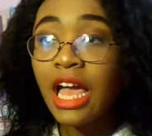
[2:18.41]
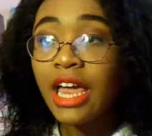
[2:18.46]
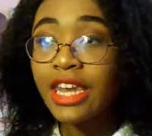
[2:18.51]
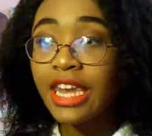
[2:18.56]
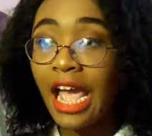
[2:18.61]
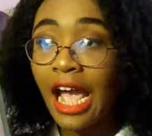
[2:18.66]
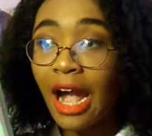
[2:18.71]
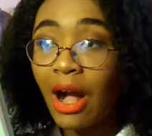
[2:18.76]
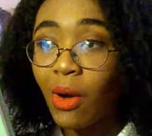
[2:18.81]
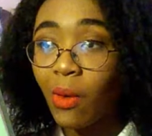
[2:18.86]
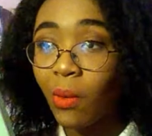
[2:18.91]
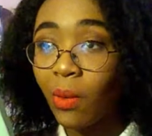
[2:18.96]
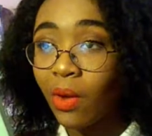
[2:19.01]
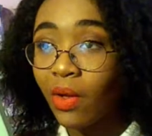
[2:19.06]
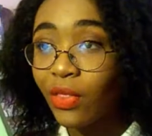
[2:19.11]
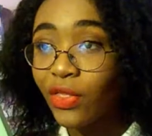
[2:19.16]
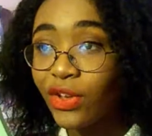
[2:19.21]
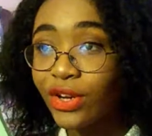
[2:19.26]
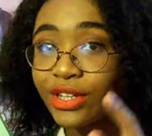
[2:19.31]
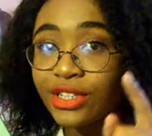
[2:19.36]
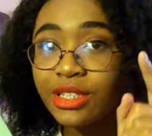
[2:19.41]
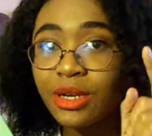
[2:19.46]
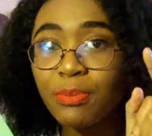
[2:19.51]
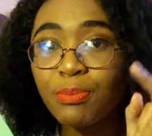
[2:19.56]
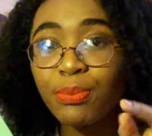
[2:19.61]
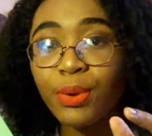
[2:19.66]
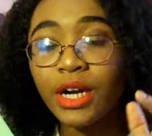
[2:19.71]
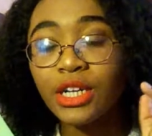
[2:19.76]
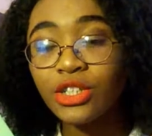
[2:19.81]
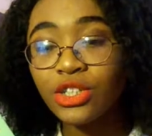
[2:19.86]
Now, there isn't a
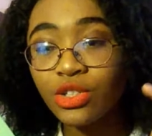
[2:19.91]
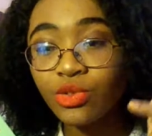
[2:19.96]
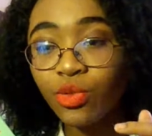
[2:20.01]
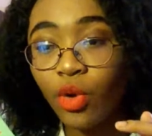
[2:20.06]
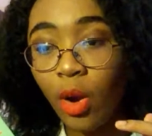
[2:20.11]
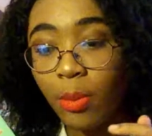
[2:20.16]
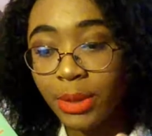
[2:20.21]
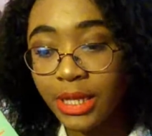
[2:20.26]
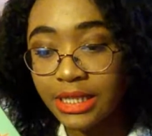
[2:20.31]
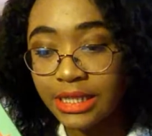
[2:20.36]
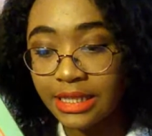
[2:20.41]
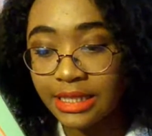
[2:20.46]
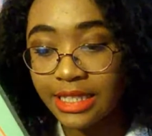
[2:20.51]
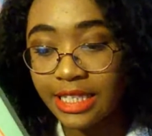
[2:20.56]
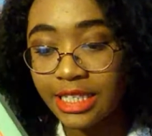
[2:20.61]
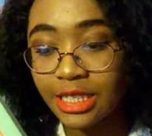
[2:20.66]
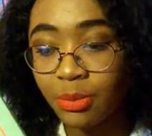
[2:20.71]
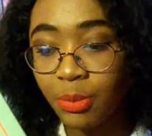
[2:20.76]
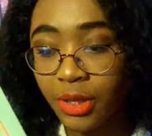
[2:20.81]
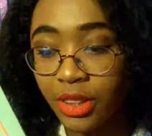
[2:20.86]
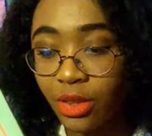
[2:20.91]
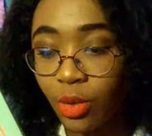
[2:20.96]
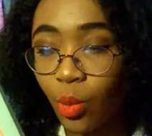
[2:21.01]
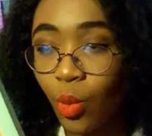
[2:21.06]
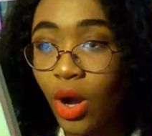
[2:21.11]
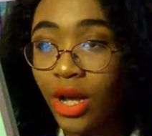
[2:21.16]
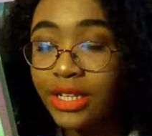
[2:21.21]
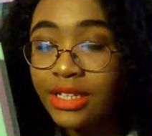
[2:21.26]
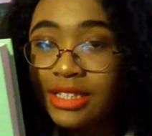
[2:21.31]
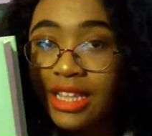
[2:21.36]
bunch of romance in this, but the
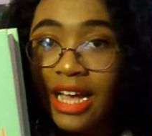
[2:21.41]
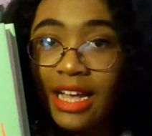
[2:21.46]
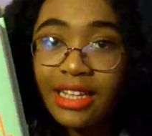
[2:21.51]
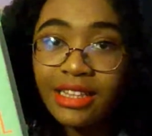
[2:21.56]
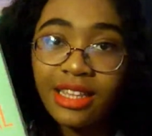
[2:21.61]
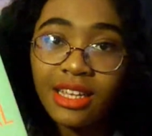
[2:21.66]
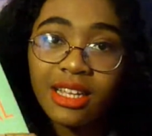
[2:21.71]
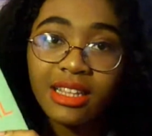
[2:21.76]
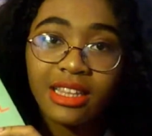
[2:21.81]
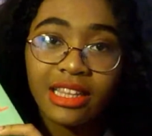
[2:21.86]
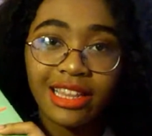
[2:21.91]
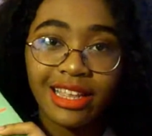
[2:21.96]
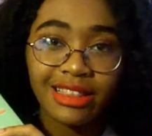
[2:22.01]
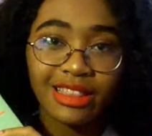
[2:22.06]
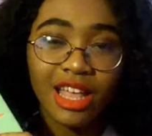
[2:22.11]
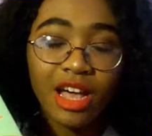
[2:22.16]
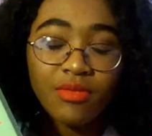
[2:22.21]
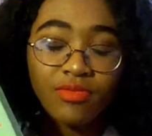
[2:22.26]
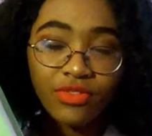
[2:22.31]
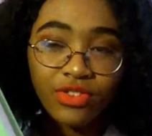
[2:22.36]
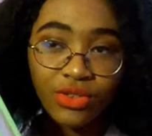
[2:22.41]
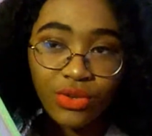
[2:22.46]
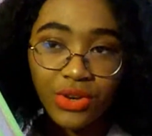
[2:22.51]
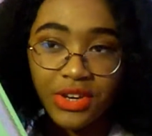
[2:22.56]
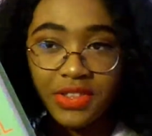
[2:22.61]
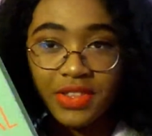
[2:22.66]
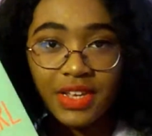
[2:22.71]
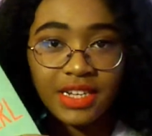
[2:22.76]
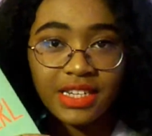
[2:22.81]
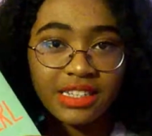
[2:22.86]
one the love
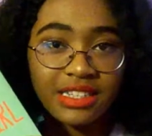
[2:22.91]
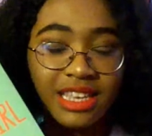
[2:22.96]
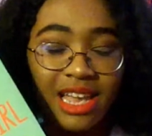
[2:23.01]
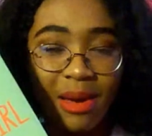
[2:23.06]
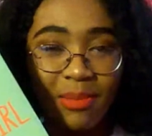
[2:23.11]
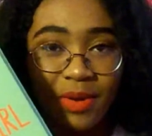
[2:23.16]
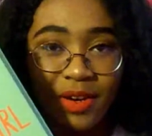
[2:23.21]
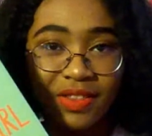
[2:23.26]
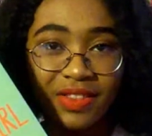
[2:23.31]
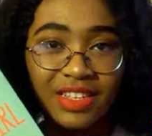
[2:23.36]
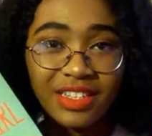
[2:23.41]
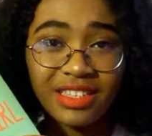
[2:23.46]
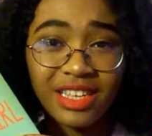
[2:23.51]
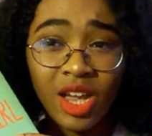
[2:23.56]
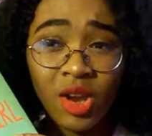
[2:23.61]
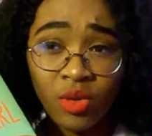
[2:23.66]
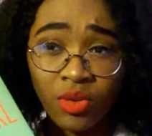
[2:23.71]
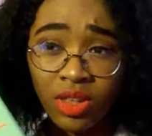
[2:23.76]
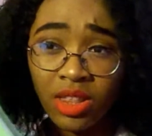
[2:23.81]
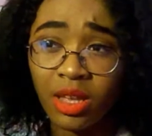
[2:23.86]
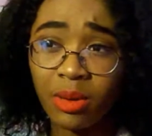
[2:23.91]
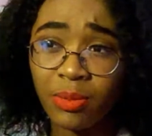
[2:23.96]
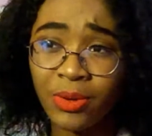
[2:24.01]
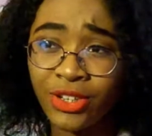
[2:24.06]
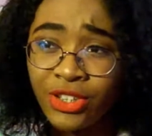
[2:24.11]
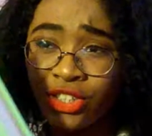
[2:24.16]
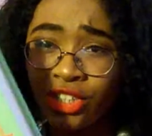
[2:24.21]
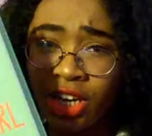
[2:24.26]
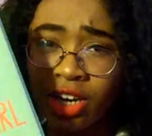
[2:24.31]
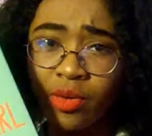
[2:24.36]
story that does happen in this, I really
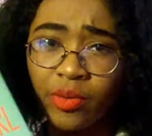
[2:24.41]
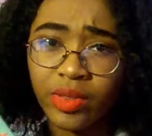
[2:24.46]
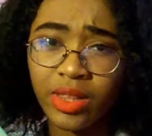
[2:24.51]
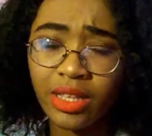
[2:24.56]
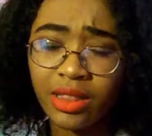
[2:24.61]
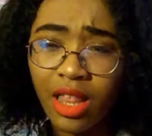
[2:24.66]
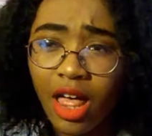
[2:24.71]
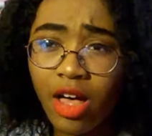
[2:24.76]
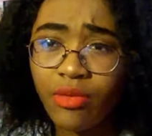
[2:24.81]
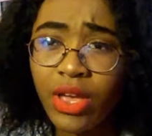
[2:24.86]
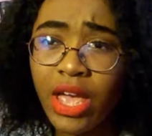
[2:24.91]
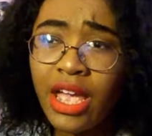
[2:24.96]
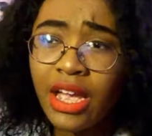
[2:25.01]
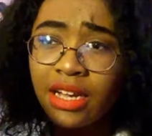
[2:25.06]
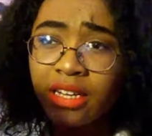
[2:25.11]
appreciate, really love.